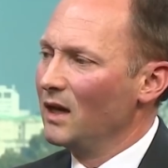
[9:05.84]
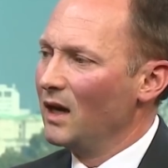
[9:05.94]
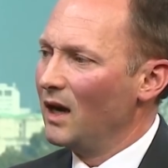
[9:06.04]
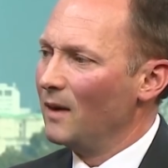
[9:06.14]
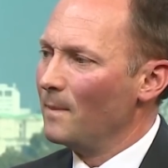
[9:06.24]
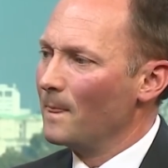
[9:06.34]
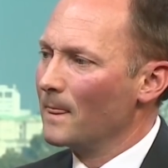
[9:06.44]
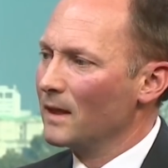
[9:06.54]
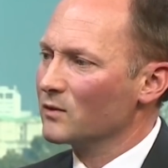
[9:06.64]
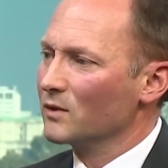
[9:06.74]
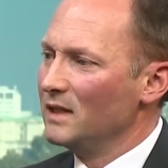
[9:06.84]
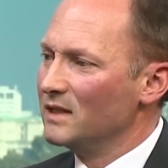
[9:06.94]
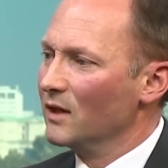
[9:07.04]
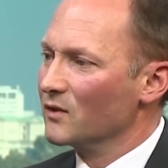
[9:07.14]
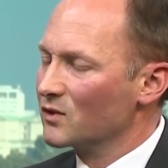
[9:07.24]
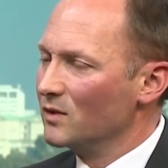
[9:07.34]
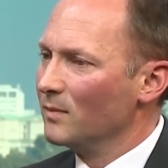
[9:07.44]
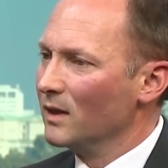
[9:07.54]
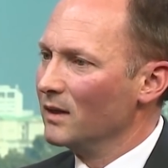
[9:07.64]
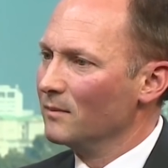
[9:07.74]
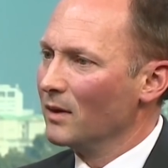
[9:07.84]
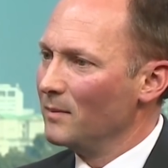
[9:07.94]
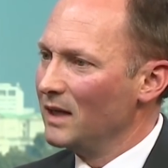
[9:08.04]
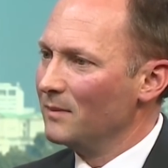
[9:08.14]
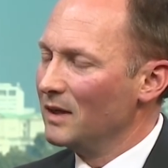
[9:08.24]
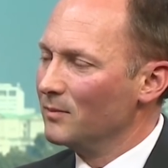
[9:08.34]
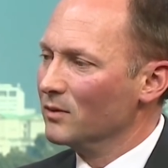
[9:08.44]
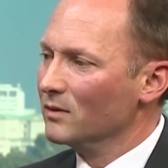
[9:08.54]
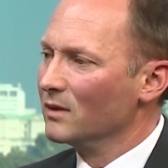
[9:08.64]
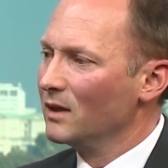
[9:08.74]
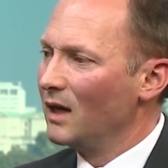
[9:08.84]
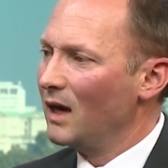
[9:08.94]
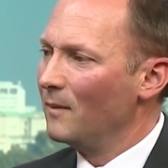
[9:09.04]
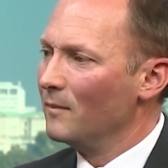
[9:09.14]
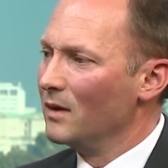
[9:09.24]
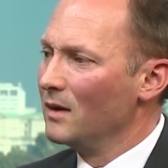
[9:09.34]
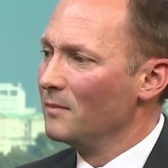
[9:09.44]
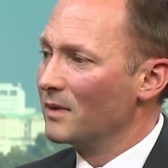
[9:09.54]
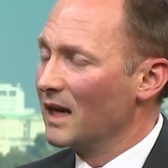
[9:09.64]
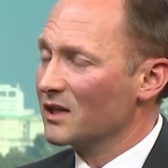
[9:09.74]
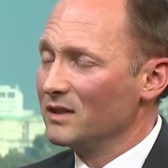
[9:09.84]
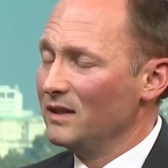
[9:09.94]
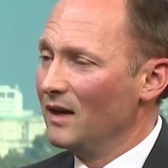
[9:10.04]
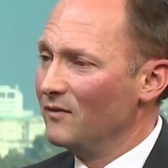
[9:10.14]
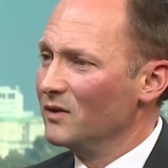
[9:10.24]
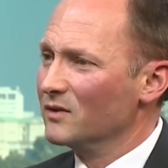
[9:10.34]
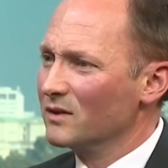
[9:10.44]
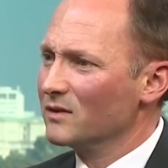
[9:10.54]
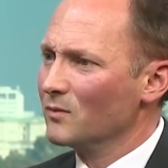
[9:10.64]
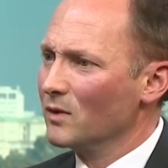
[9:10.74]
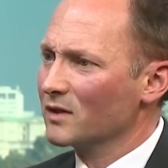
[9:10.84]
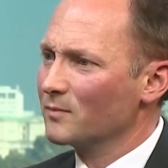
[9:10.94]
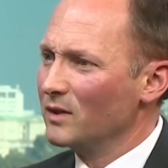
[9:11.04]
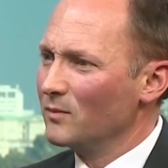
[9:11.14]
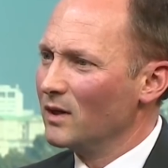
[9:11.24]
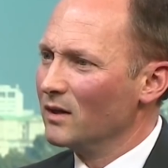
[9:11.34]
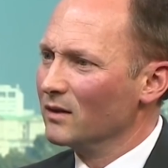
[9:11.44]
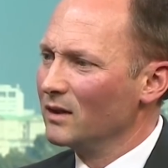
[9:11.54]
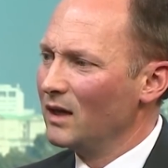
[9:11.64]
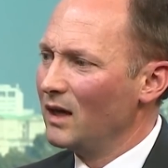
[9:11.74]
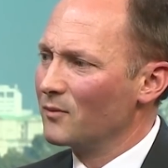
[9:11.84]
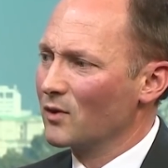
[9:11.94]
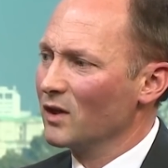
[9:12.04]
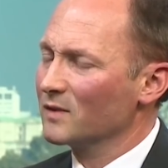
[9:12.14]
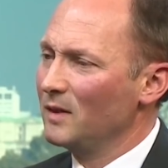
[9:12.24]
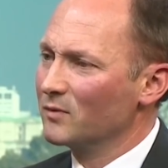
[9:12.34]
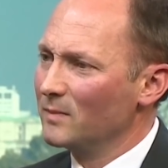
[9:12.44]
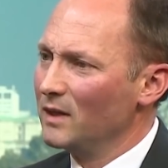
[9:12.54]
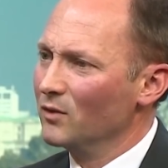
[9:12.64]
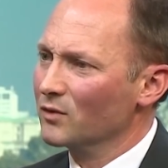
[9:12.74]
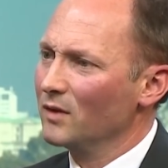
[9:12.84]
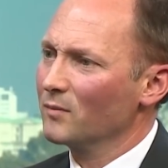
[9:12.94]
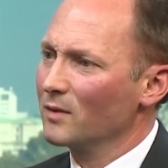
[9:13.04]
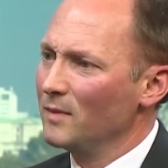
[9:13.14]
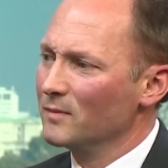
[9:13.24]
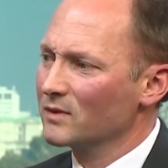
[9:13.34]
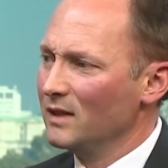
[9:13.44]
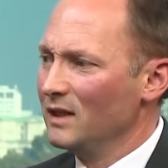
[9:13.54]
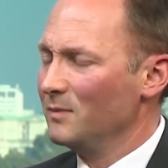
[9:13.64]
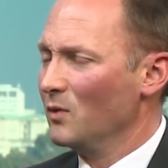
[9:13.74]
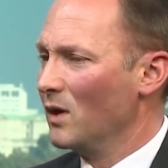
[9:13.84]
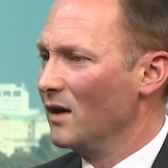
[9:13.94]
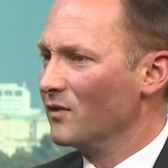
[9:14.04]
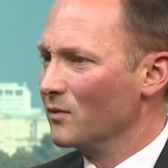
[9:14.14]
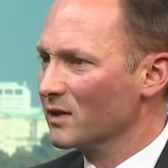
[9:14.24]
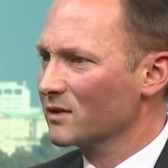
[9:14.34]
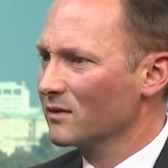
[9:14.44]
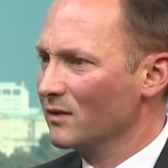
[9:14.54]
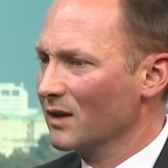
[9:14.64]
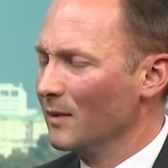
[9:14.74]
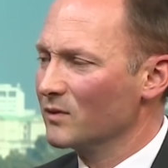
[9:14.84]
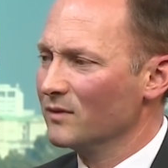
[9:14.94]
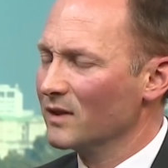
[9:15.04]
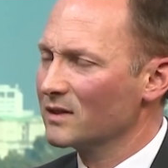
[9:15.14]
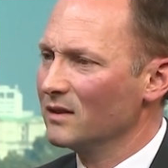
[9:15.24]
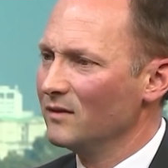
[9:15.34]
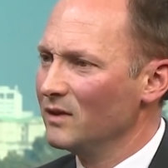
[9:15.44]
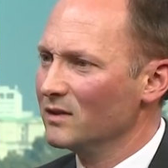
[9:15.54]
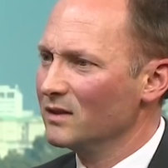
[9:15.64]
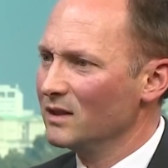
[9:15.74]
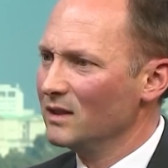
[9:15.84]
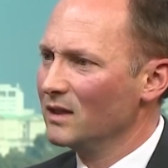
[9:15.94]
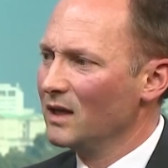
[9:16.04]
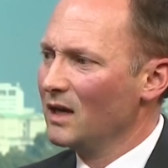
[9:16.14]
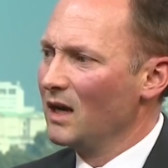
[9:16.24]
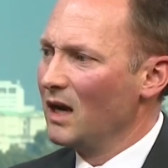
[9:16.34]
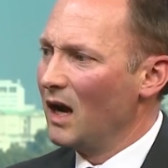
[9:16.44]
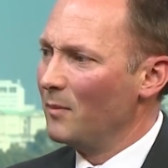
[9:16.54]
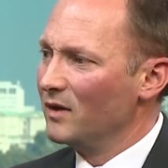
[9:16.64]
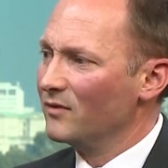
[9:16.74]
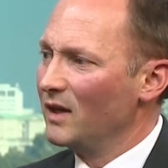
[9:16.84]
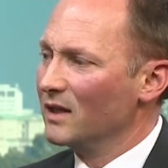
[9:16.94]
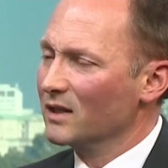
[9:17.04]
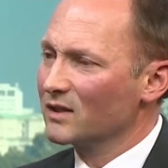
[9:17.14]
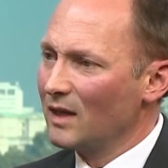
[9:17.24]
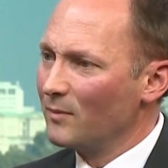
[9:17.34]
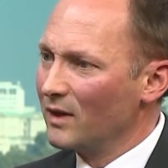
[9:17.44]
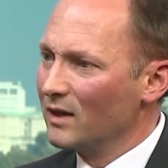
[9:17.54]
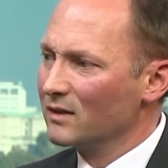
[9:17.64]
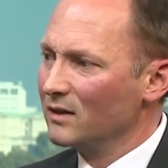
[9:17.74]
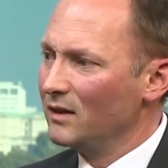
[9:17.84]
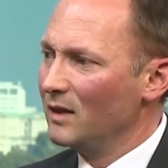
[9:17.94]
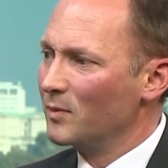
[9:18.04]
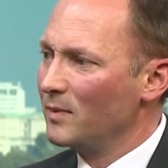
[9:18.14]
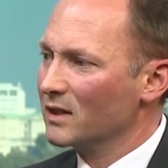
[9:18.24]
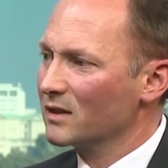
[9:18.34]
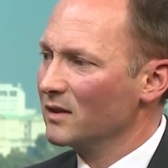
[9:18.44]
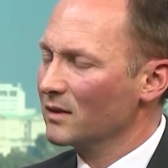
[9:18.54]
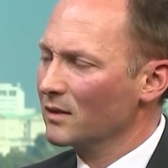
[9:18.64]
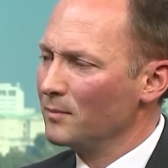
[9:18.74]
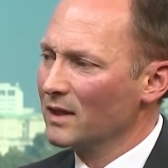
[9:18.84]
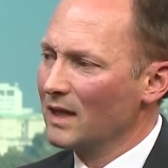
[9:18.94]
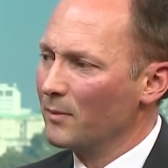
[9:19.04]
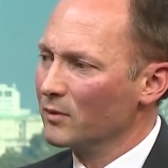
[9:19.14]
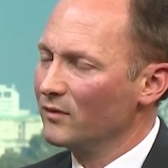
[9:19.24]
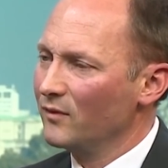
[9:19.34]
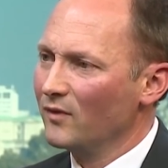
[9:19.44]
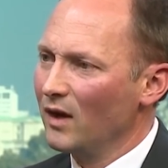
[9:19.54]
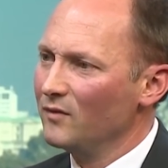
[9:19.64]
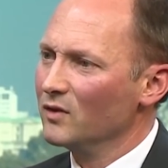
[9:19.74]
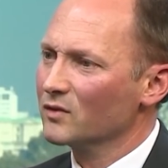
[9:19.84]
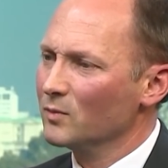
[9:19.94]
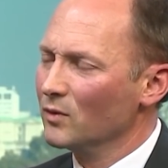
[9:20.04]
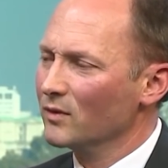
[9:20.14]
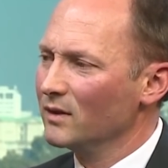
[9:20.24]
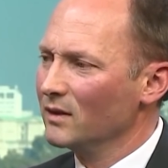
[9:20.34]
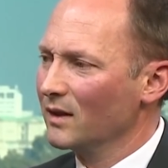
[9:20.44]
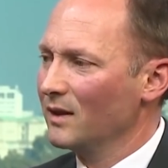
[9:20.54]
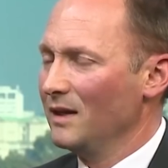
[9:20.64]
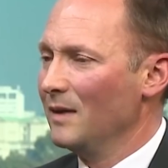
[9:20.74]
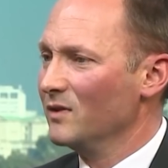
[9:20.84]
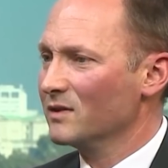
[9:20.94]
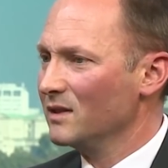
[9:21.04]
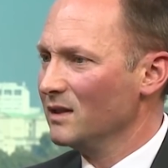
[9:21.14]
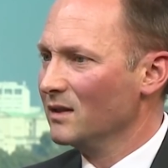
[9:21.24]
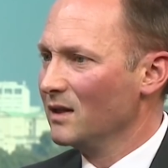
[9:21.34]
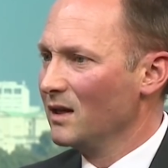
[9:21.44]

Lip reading: it's not easily understood by many people. But actually the evidence is it works pretty well. It requires people to make long-term commitments. They need to be aware of the risk that comes with investing in a VCT. But if they can accept that and they're prepared to commit capital for 5 years or more, then I think the AIM VCT